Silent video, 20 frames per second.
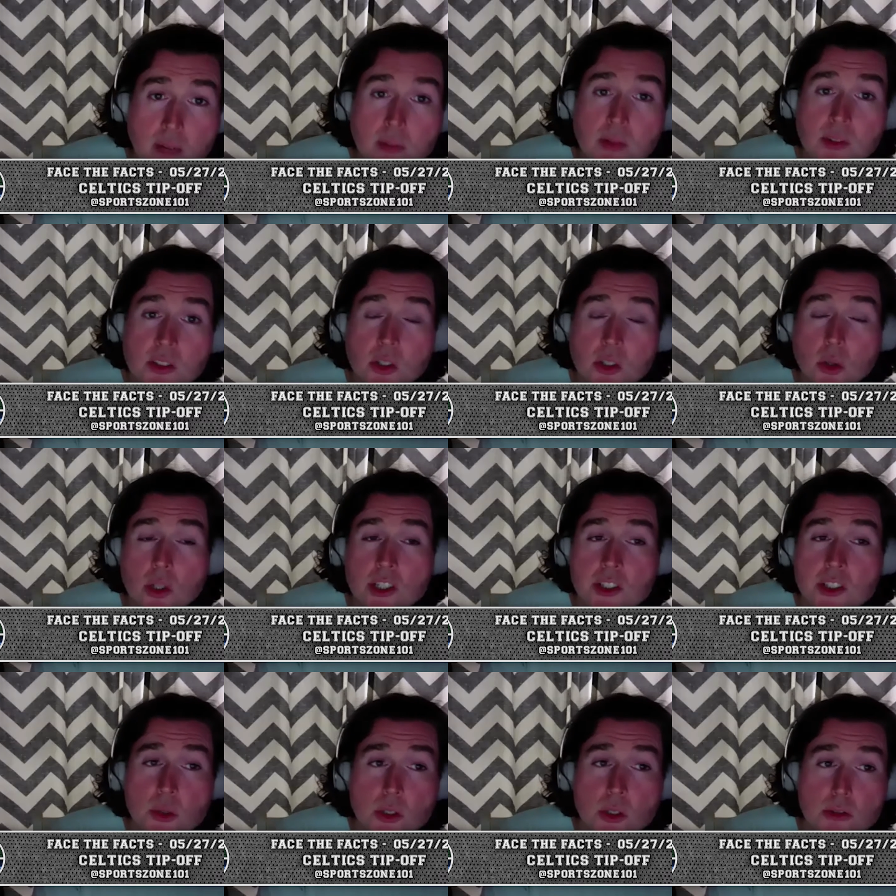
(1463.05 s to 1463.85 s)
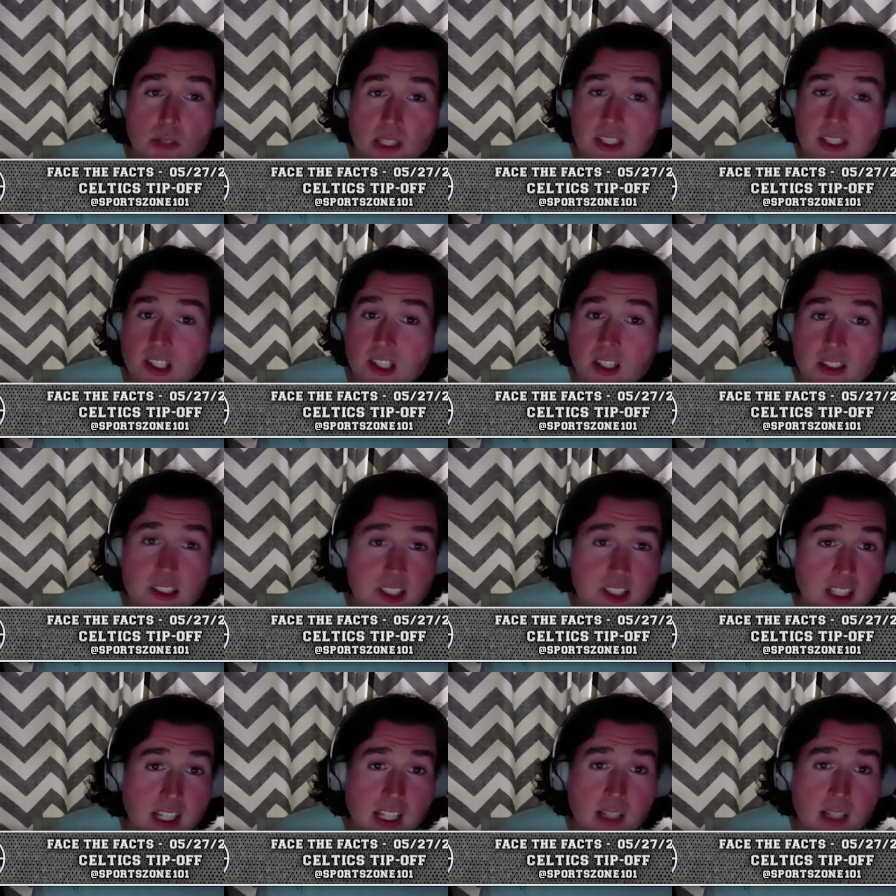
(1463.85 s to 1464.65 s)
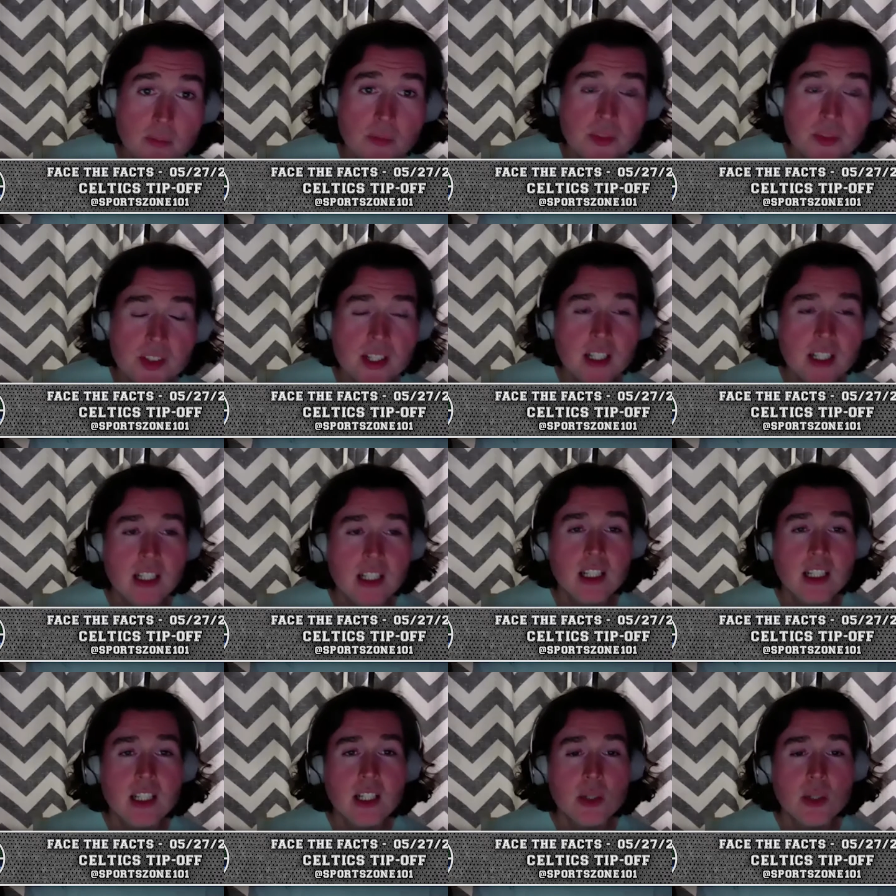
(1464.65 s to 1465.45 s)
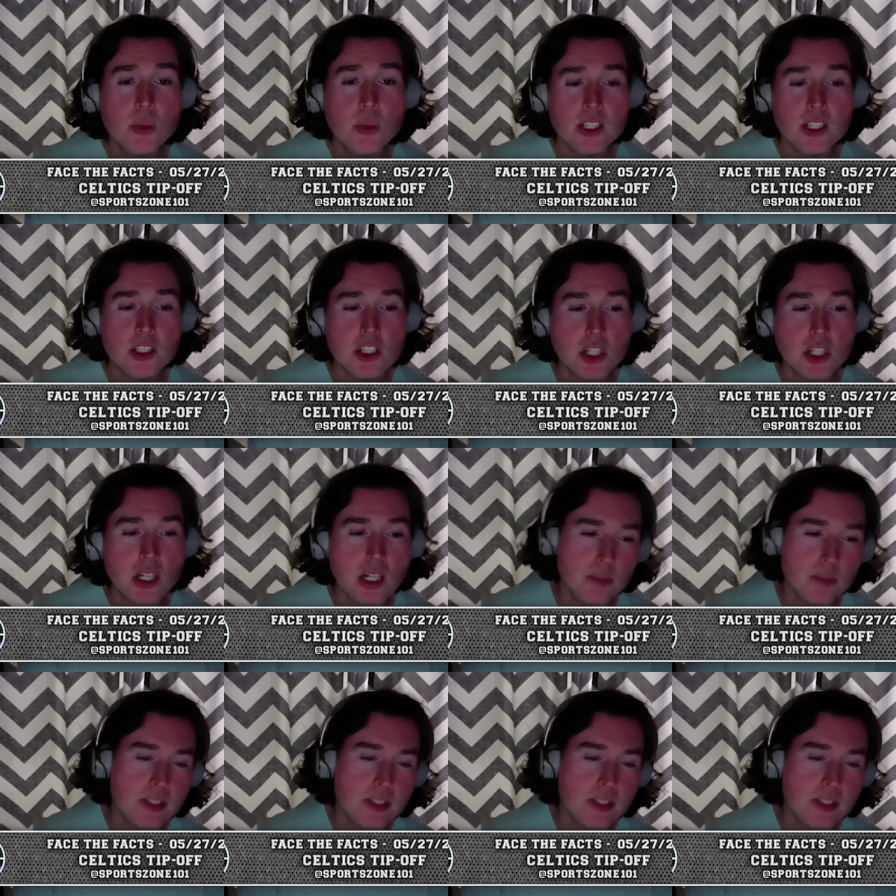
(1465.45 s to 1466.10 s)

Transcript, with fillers: I remember going to a Red Sox game when John.